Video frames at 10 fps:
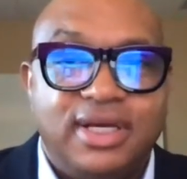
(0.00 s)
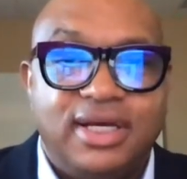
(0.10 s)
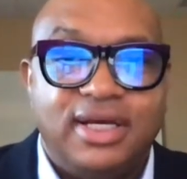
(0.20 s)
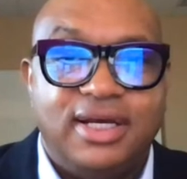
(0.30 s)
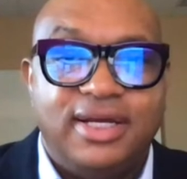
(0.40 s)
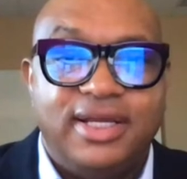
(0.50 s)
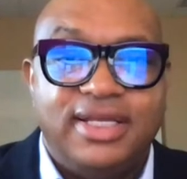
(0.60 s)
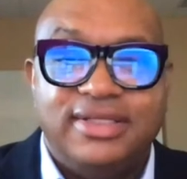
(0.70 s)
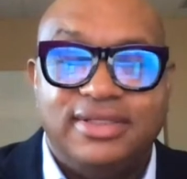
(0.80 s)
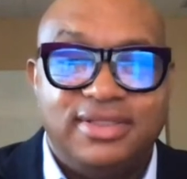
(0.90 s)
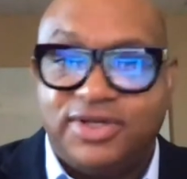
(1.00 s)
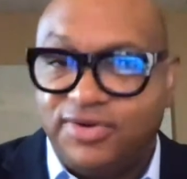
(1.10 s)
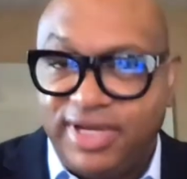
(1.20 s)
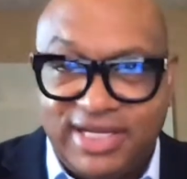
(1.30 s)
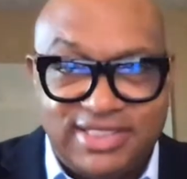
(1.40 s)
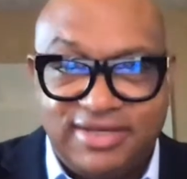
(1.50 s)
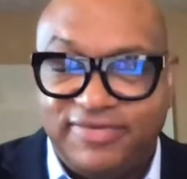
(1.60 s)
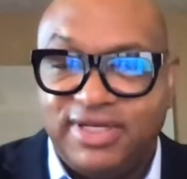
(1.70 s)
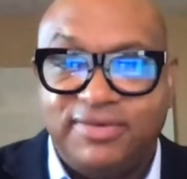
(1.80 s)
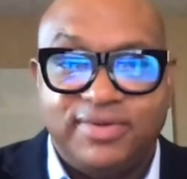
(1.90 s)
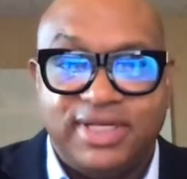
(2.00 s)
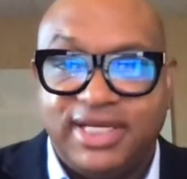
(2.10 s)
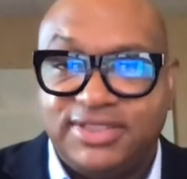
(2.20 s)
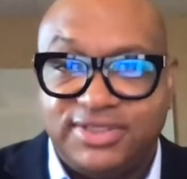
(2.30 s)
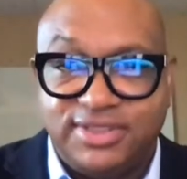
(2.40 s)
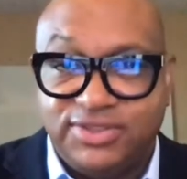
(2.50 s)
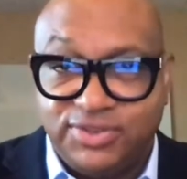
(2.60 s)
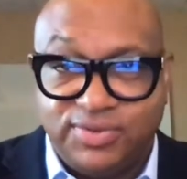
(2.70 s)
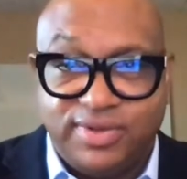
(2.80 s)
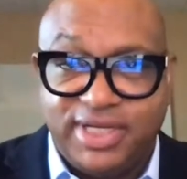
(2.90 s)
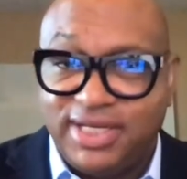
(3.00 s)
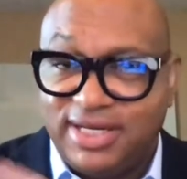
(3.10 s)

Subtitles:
And the creativity relates to joy,